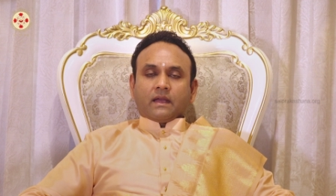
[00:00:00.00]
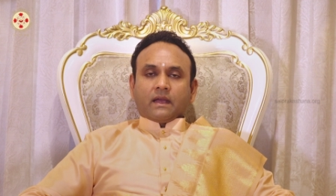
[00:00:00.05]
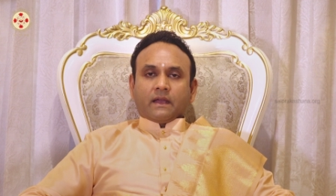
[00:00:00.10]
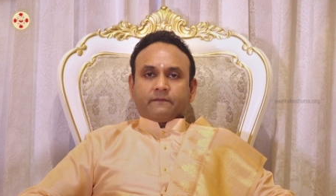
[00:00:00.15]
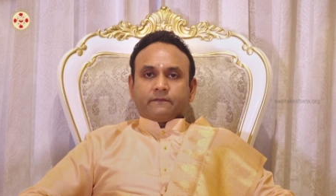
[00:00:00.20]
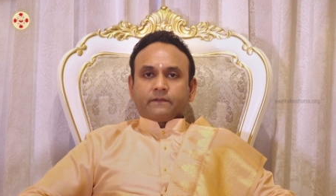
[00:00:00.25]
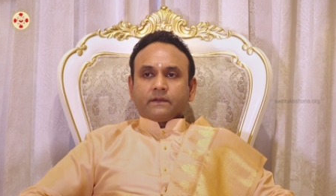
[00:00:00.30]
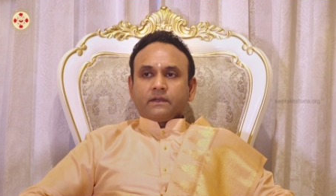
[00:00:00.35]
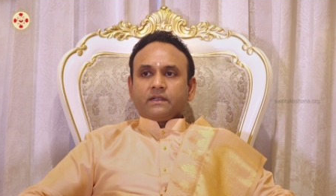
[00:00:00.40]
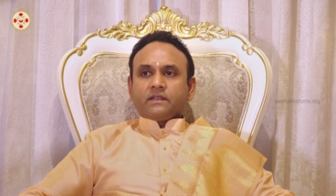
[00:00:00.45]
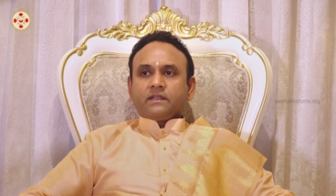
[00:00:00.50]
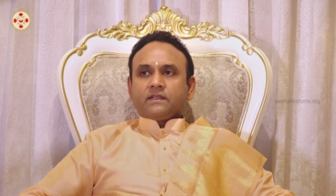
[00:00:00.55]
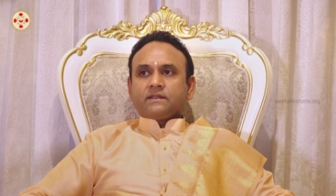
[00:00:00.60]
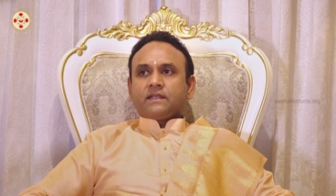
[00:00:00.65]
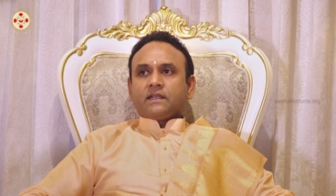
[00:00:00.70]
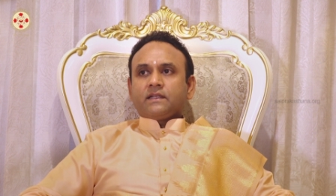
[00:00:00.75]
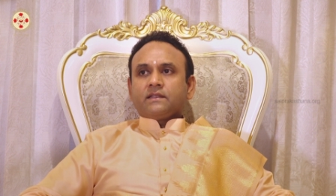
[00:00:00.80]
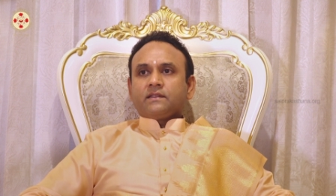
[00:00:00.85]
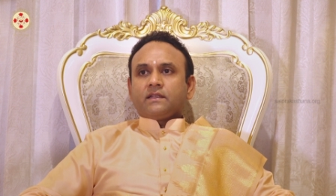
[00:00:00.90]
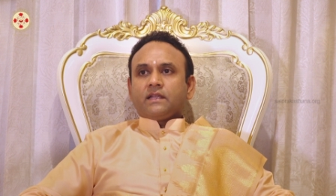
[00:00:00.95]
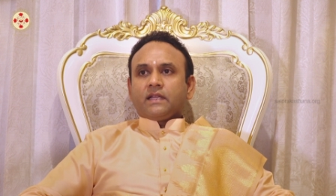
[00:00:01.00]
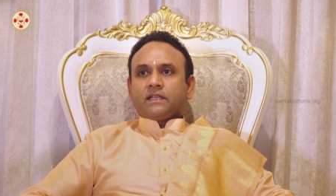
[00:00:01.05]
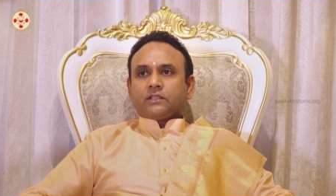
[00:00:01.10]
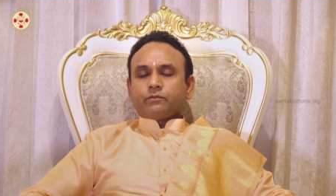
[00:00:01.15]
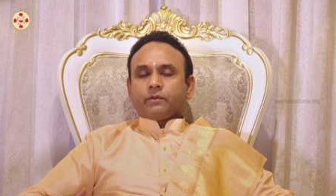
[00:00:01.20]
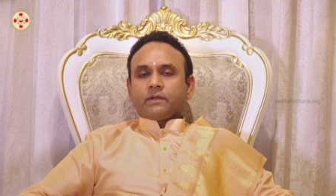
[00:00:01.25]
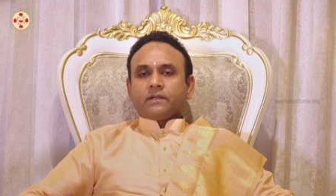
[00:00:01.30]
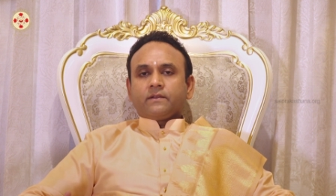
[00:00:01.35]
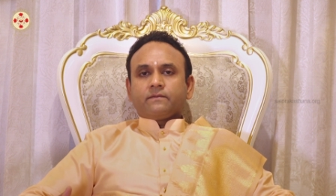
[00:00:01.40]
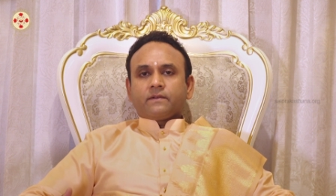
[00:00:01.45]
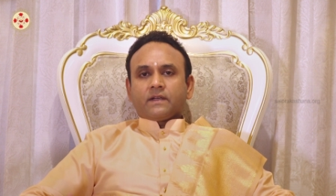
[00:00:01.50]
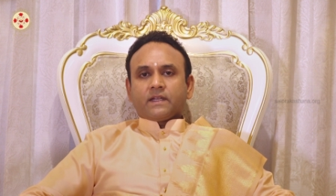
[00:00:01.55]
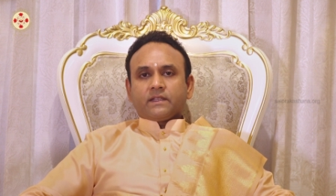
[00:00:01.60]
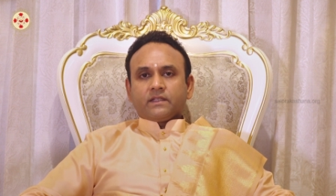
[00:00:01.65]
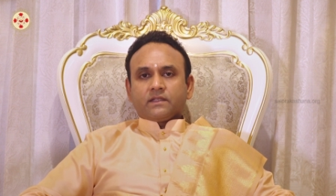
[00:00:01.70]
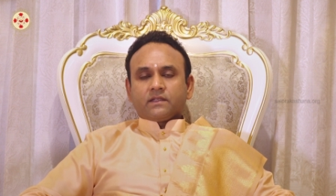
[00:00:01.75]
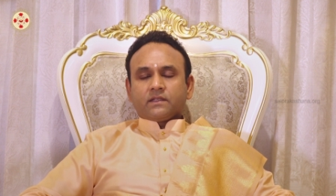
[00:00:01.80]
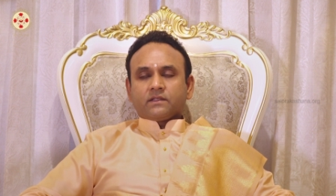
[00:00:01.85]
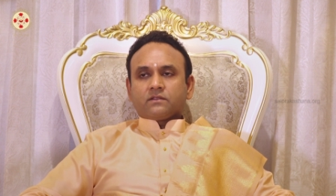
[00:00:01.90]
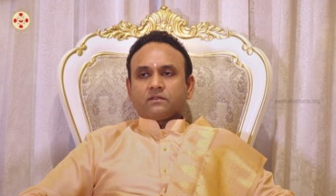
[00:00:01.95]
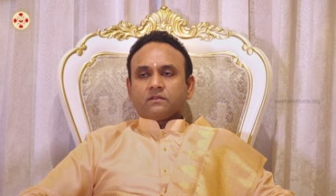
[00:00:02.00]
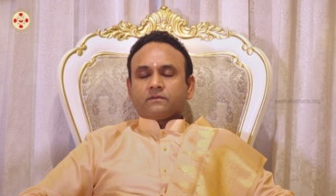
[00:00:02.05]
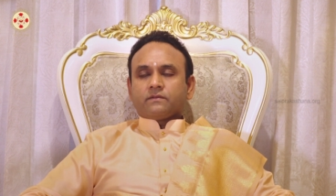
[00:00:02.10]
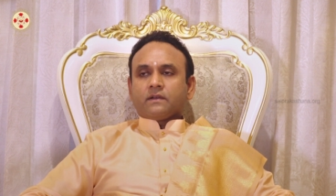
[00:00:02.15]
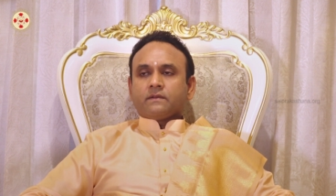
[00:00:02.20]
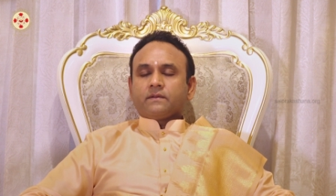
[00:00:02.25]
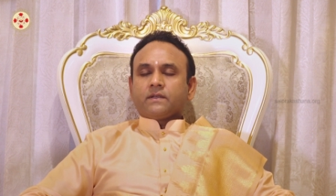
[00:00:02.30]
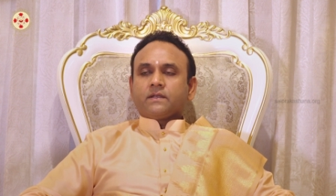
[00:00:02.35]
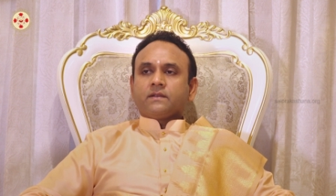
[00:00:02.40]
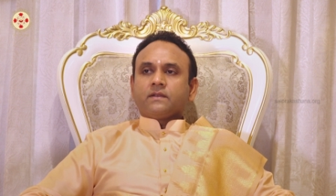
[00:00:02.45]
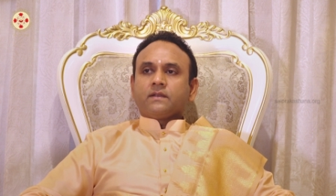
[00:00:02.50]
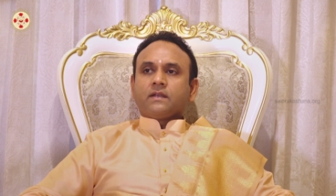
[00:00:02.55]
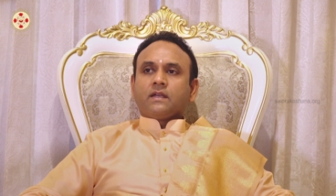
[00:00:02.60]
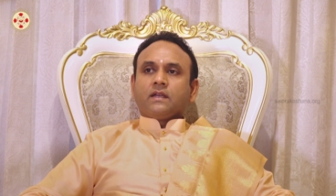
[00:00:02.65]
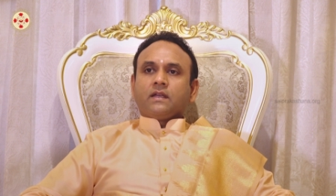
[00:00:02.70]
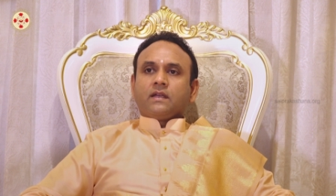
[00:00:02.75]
effort is that in the next 25 years of our